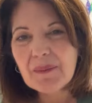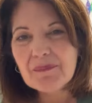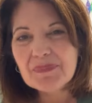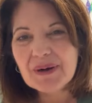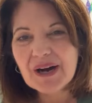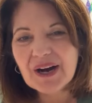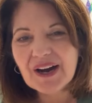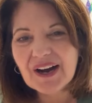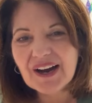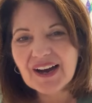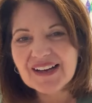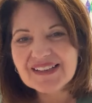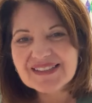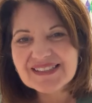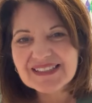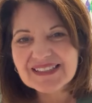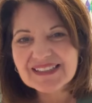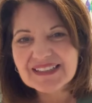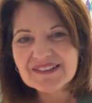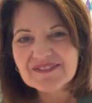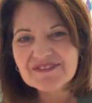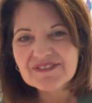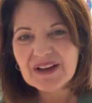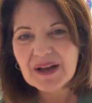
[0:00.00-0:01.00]

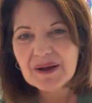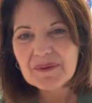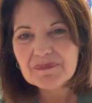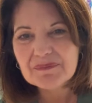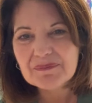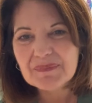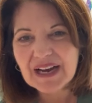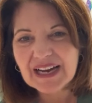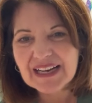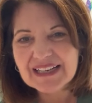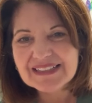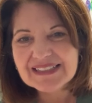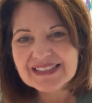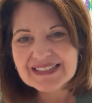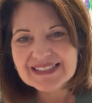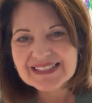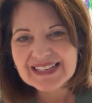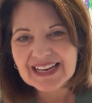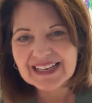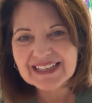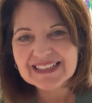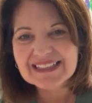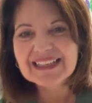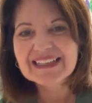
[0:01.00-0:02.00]
positive
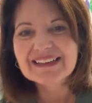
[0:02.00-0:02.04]
mindset.